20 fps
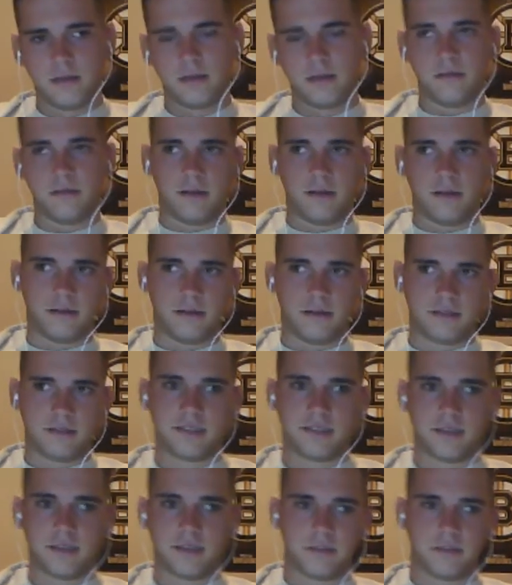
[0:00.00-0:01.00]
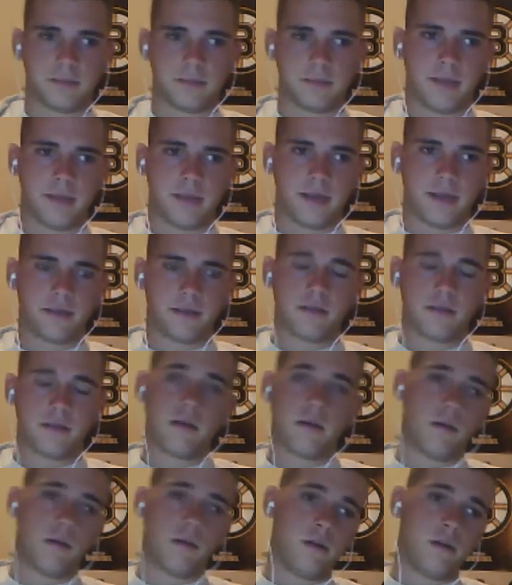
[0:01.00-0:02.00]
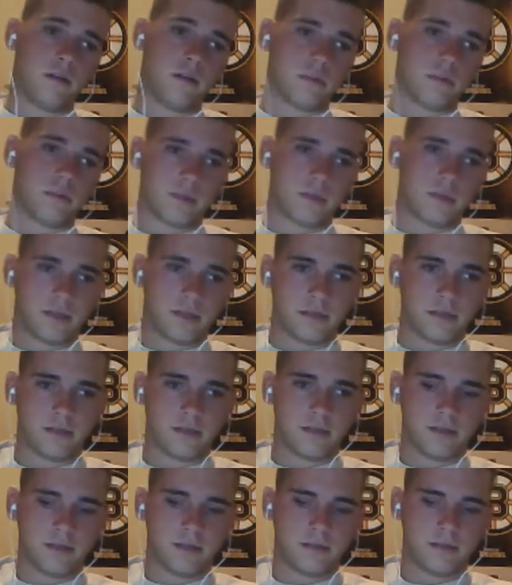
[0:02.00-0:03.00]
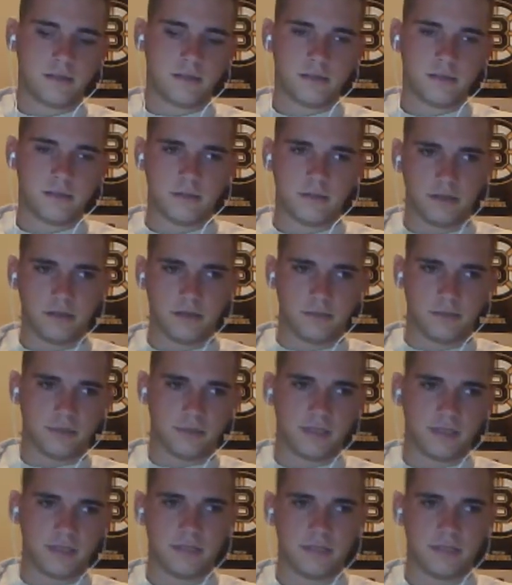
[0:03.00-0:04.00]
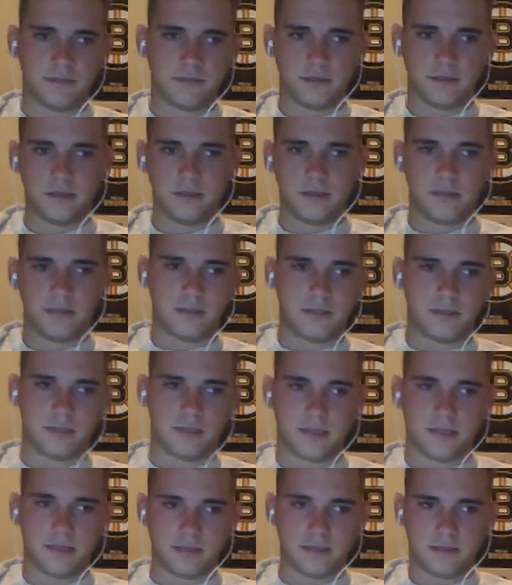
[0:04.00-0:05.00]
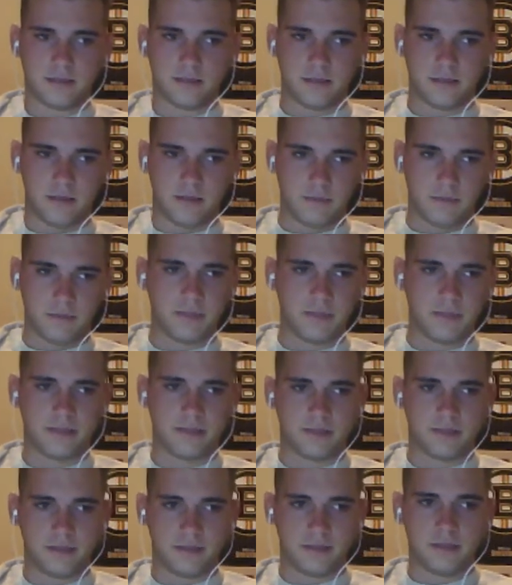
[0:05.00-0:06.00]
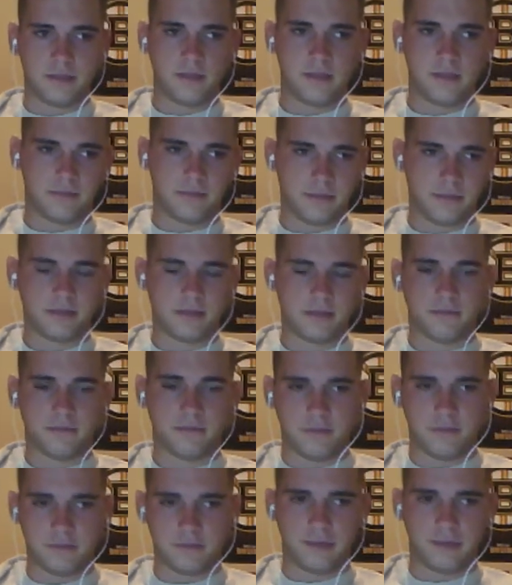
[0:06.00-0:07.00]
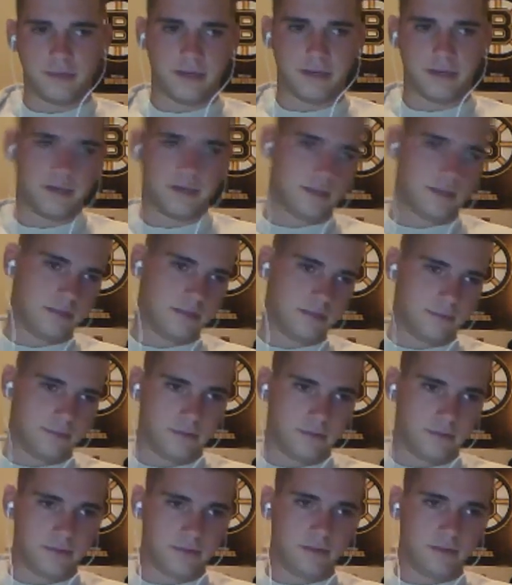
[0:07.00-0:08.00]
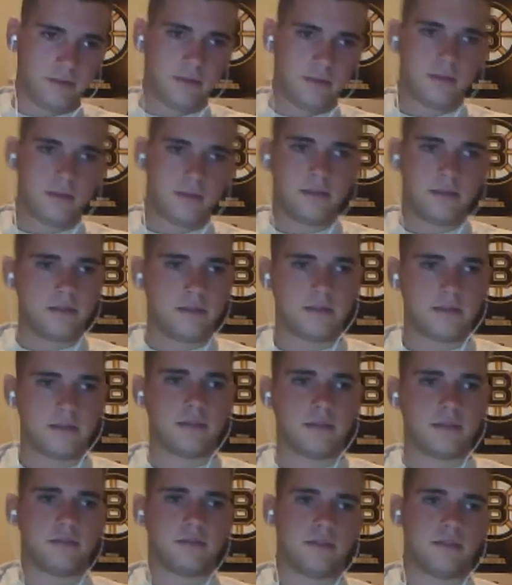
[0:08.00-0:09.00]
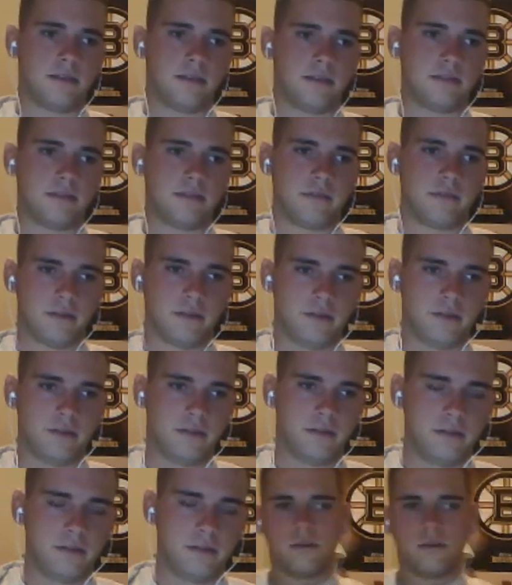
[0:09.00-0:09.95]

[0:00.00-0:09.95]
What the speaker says: rather than cycling back all the way to the upper receiver, just hits a piston moves back, hits the bolt, cycles the next round in.